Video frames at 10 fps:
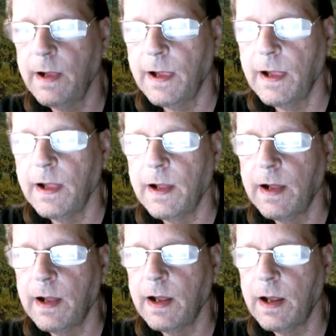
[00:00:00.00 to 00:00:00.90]

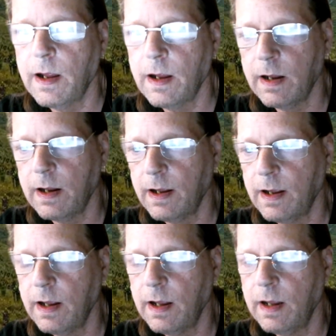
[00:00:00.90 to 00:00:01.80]

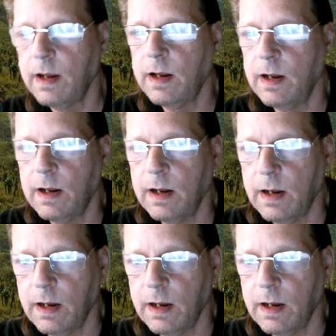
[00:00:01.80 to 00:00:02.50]
No one is speaking in this clip.